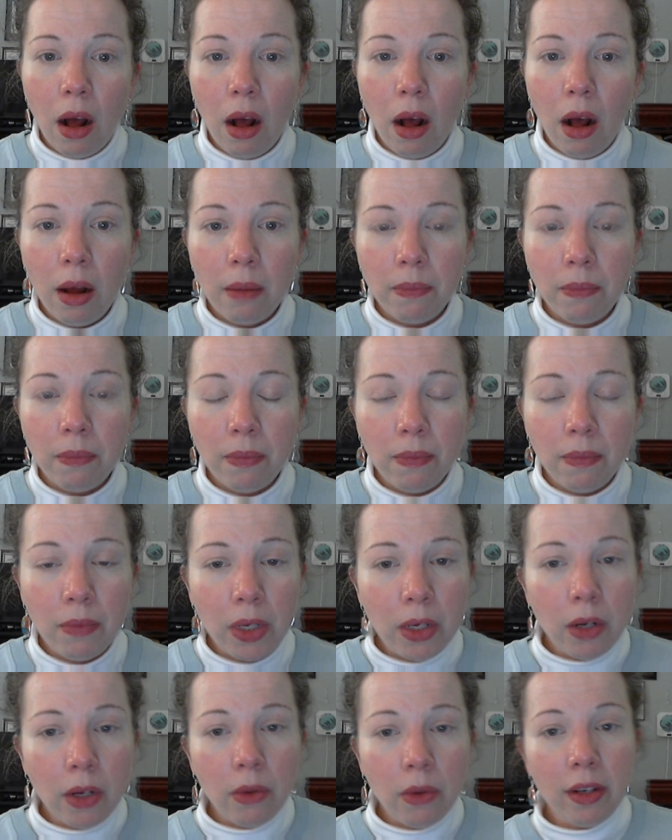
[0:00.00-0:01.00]

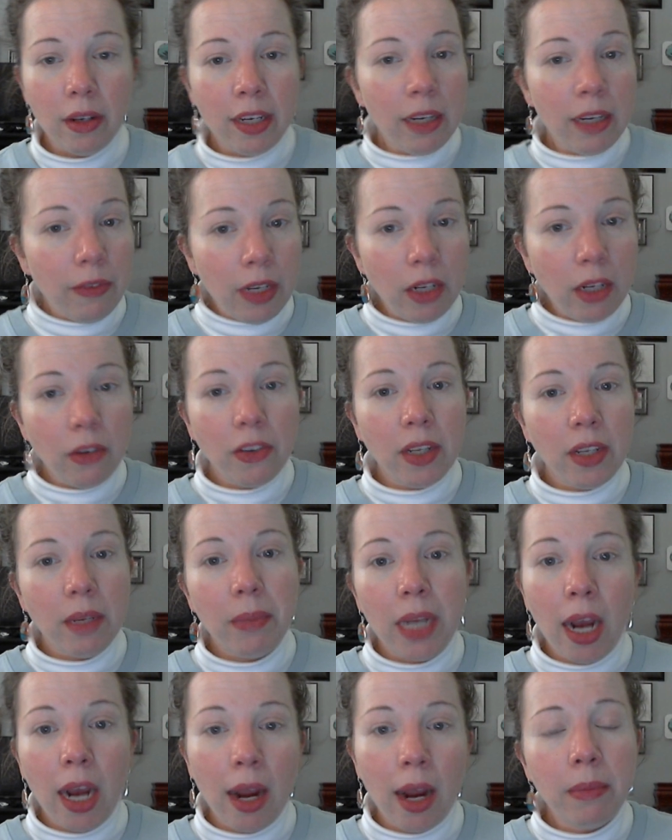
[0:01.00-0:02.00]
The TV you see
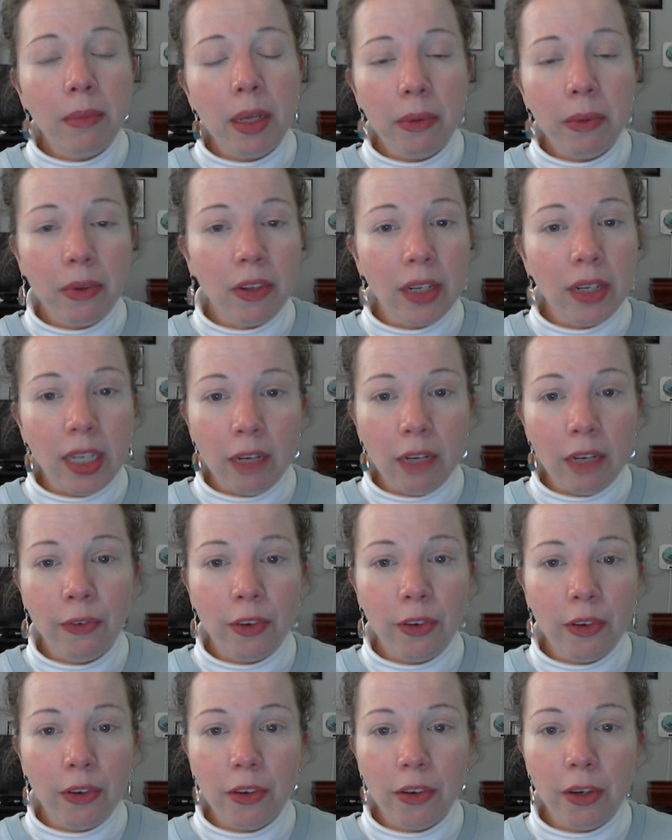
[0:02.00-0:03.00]
behind me was a
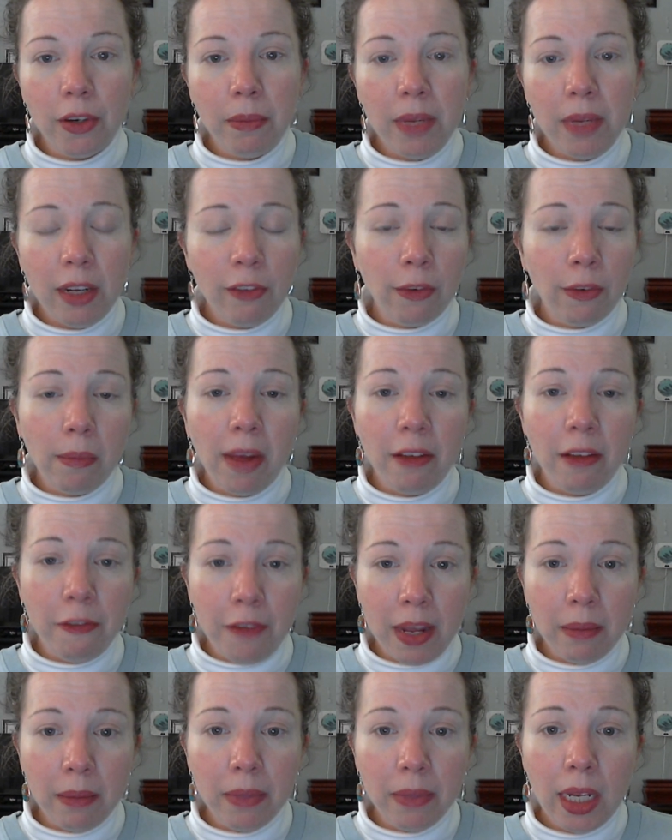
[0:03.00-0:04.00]
gift to me from my
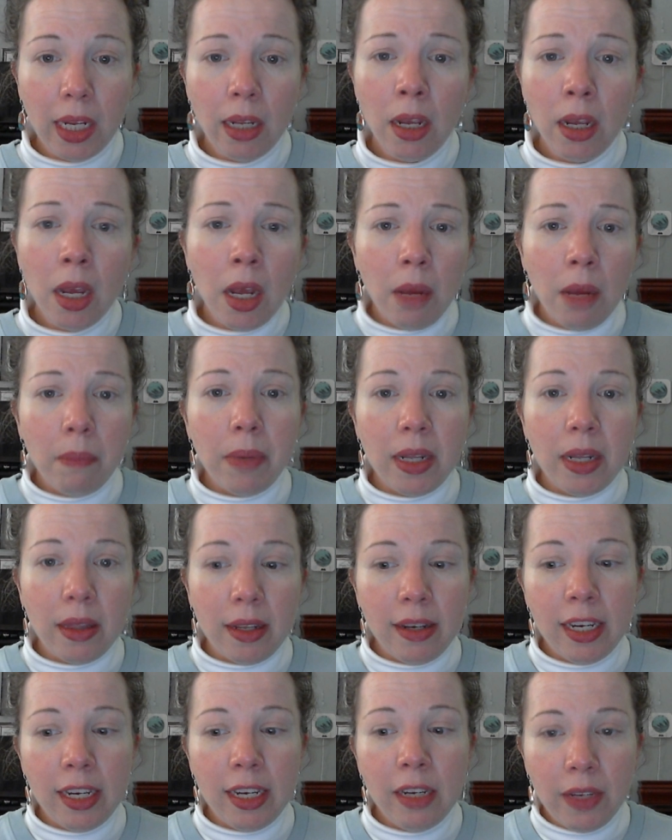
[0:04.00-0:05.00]
family, but
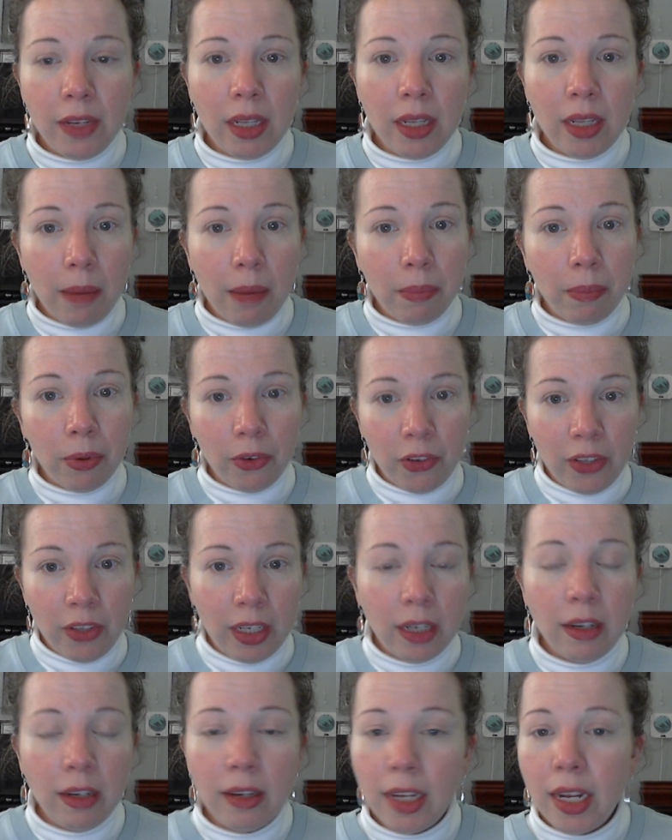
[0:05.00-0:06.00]
the TV that
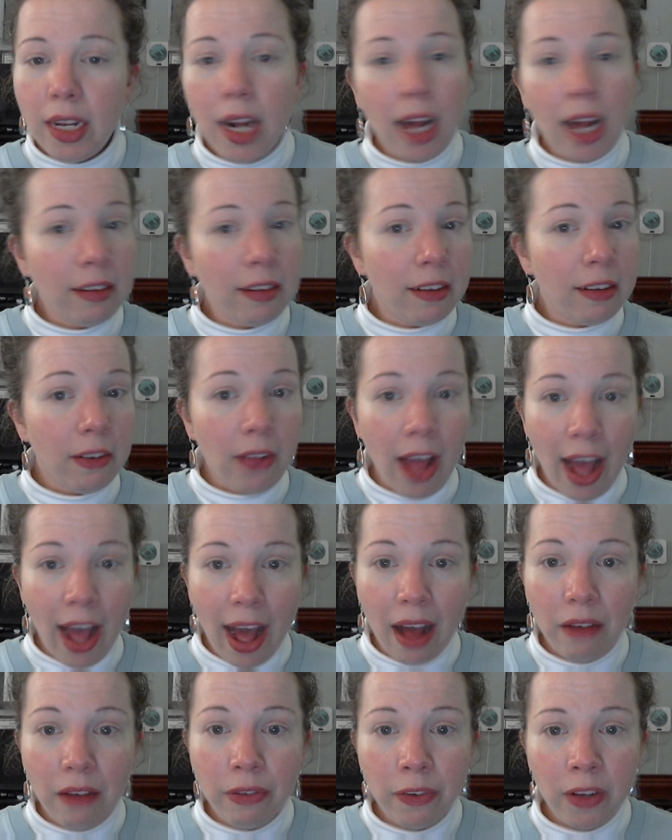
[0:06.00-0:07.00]
preceded it, I still
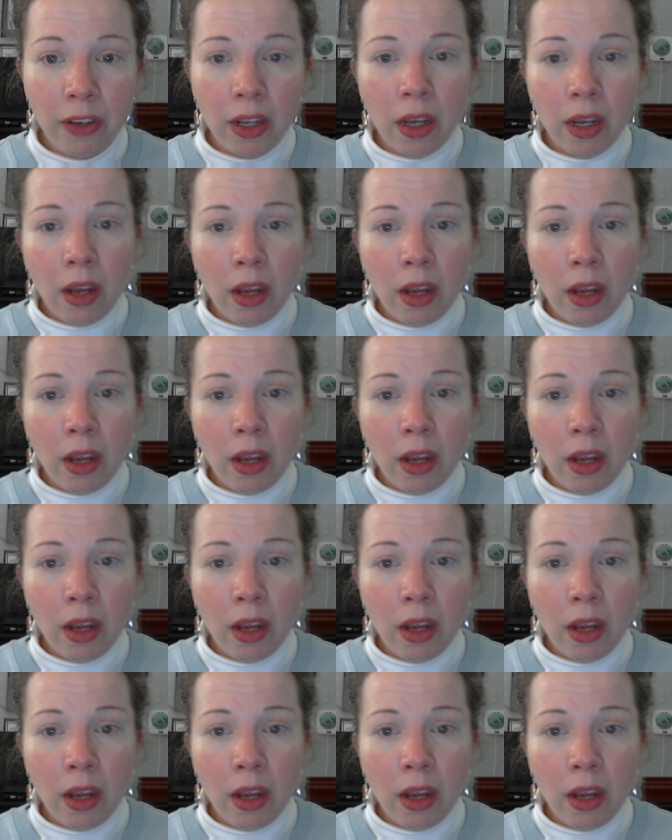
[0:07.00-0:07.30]
have.